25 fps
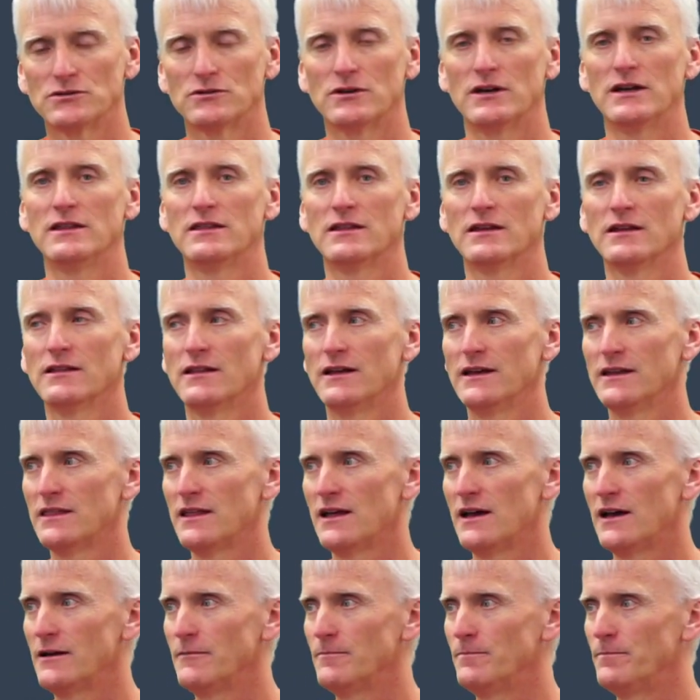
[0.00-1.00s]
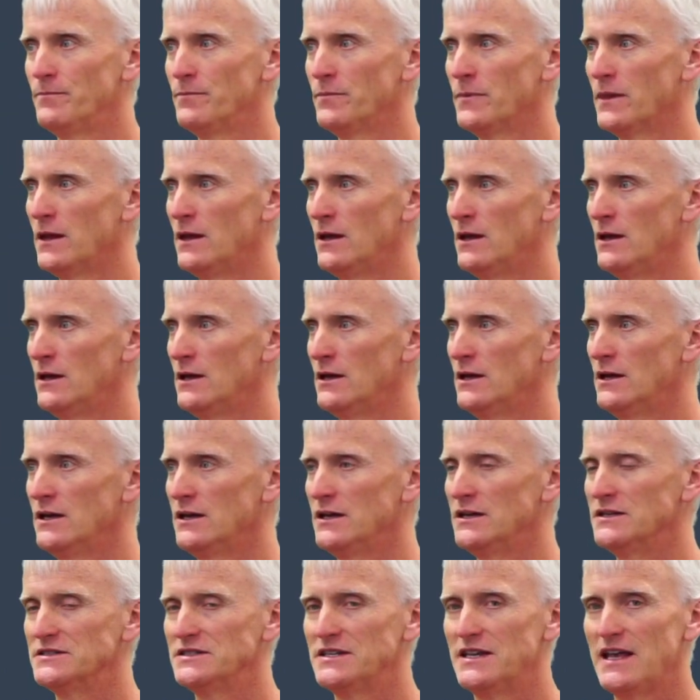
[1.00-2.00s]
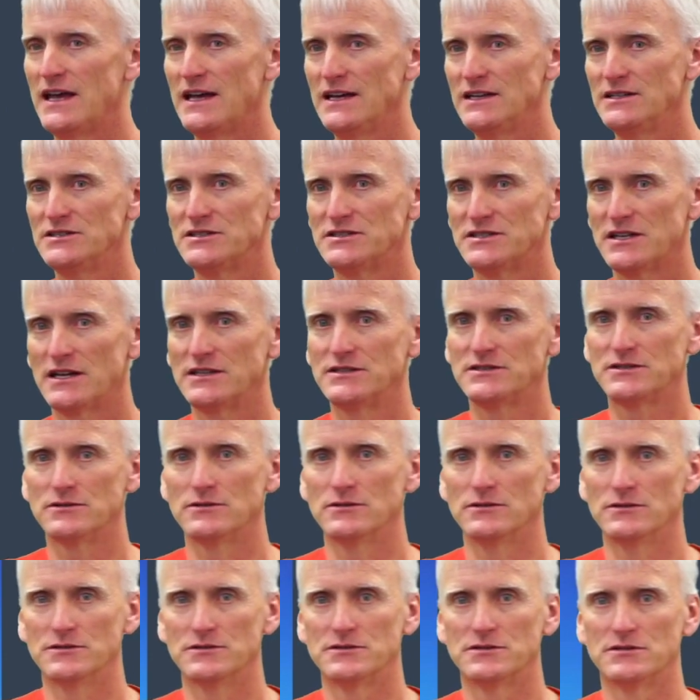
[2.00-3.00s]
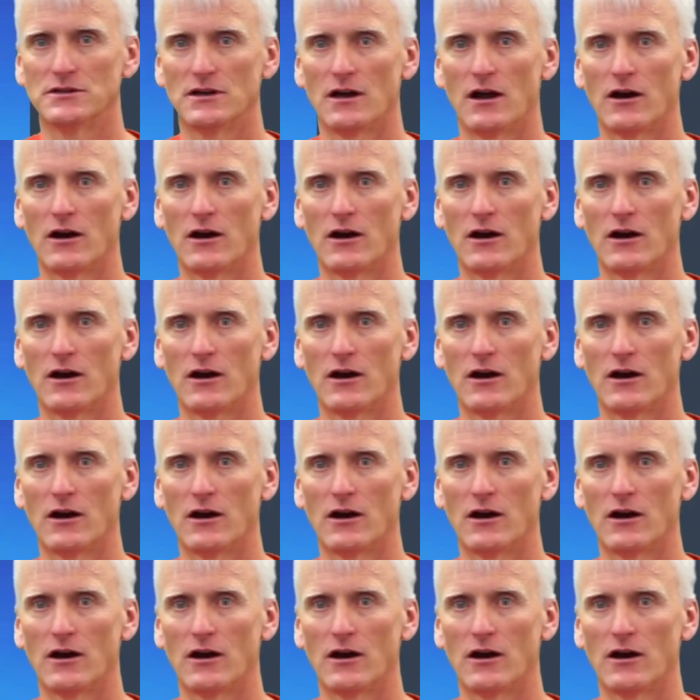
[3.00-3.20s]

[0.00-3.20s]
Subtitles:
or anything like that? Is gauge sensors